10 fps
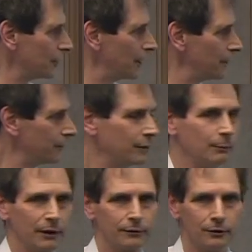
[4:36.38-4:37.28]
of the
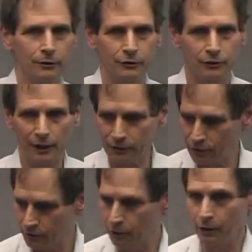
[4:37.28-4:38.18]
method used.
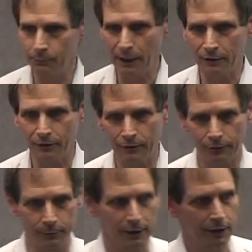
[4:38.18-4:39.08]
That's going back
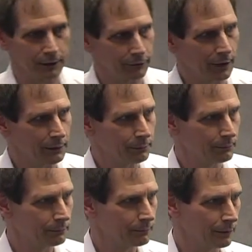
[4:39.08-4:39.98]
from the Kelly-Frye.
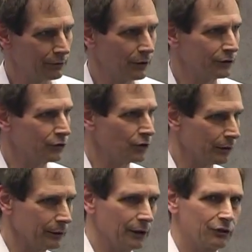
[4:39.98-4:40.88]
Is it
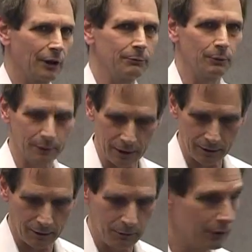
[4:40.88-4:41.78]
generally accepted within
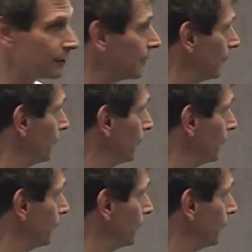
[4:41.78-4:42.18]
the community?